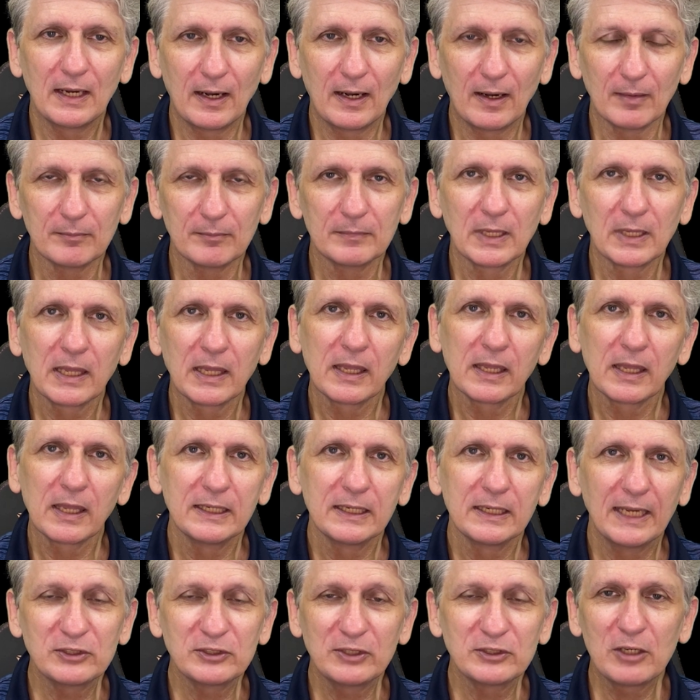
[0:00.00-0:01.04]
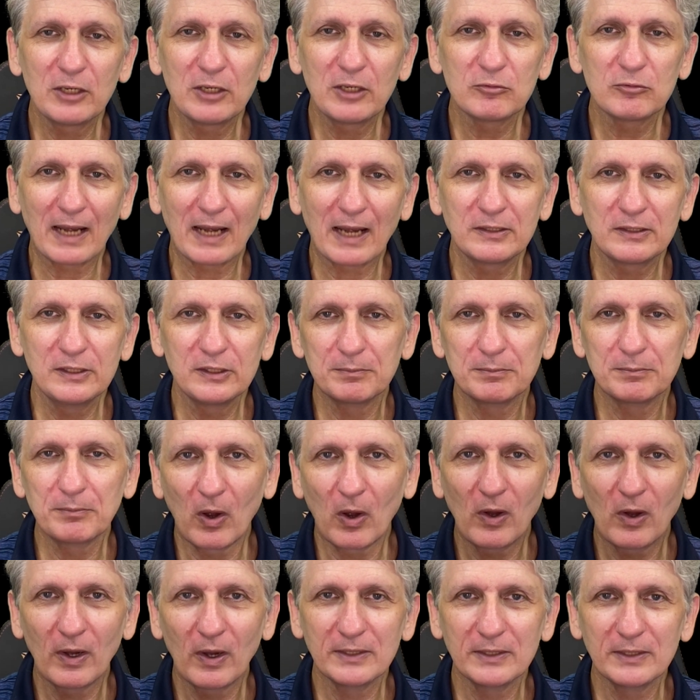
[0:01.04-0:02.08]
Um, extended reality
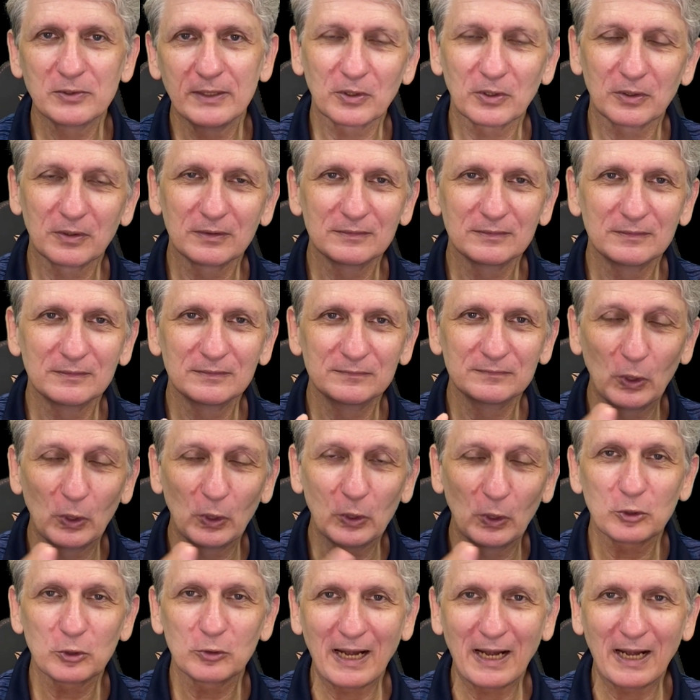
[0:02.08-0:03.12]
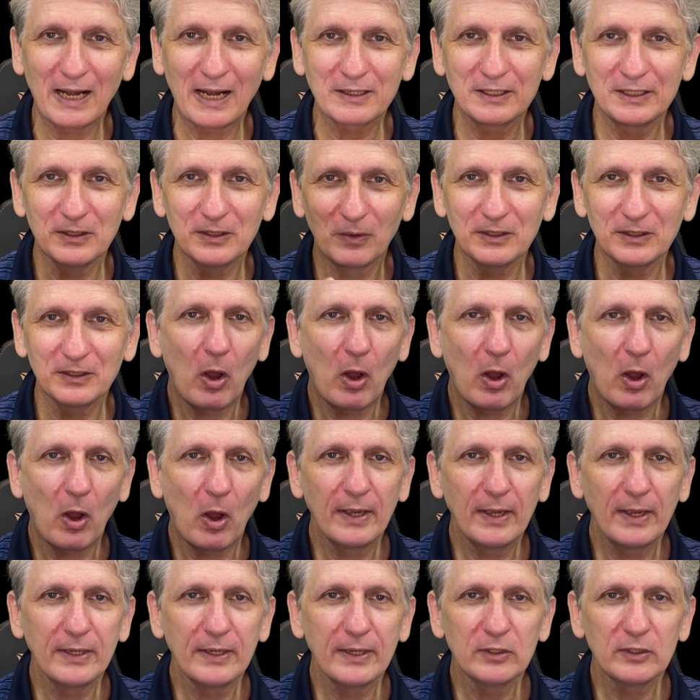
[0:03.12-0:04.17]
combines virtual reality
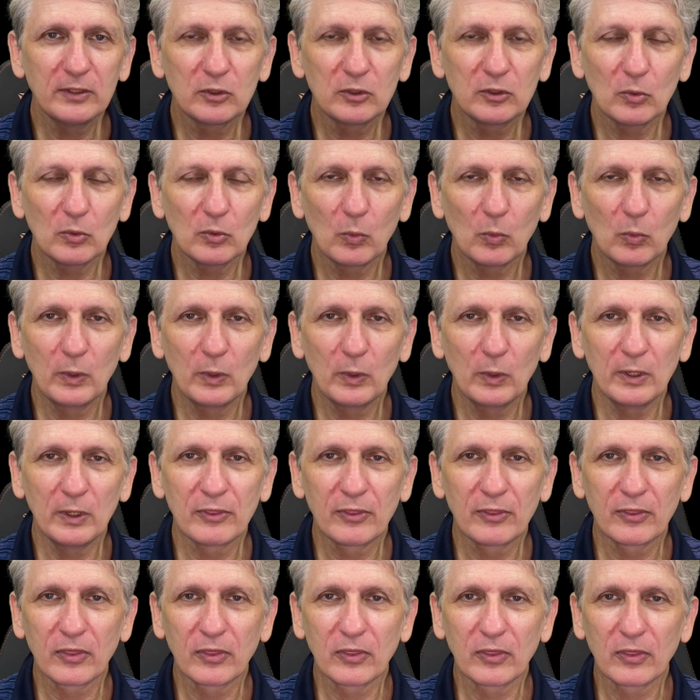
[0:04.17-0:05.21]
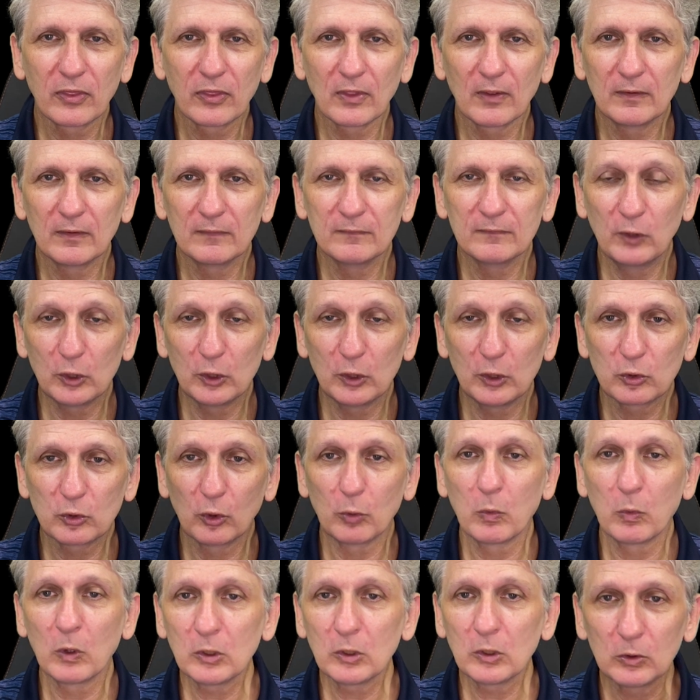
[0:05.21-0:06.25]
combined with virtual
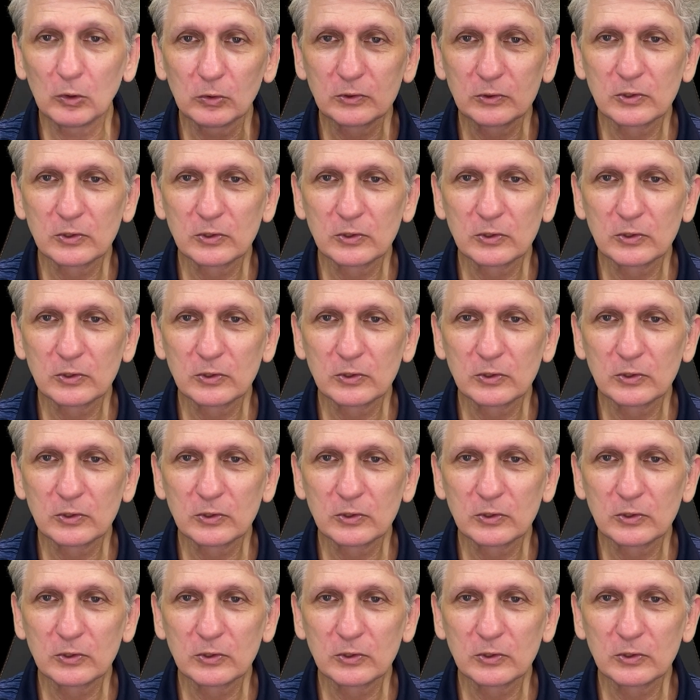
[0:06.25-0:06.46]
worlds,